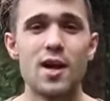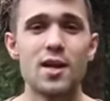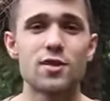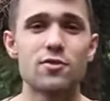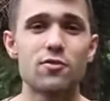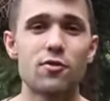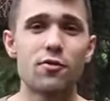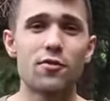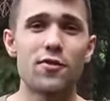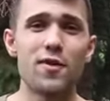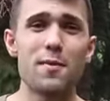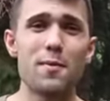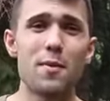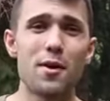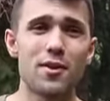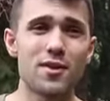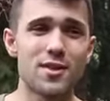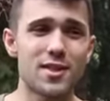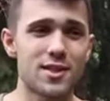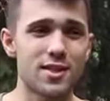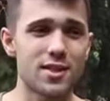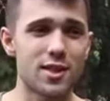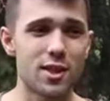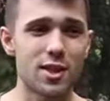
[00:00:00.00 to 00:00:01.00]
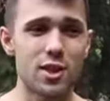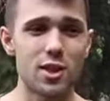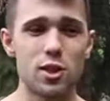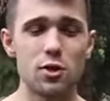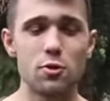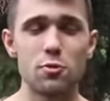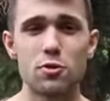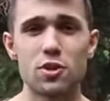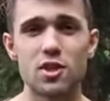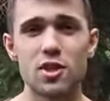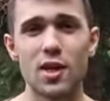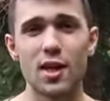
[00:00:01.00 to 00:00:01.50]
So for female, this is a
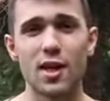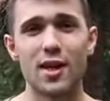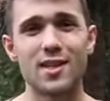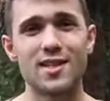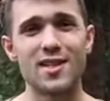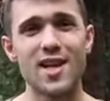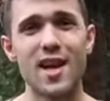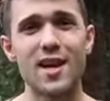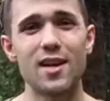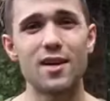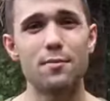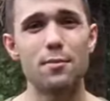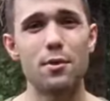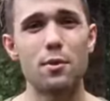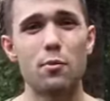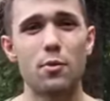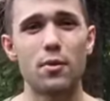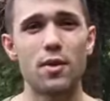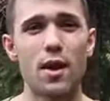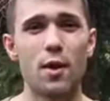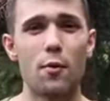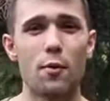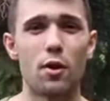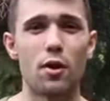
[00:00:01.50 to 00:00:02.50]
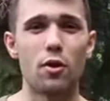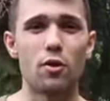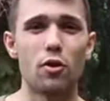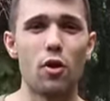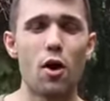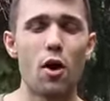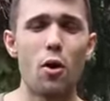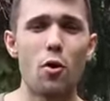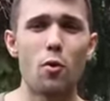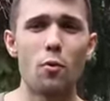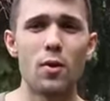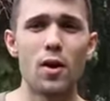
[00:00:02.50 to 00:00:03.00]
huge thing. It tended to be when they were
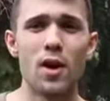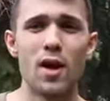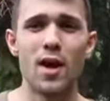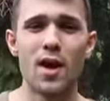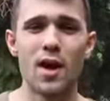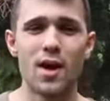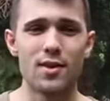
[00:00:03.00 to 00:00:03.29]
alone,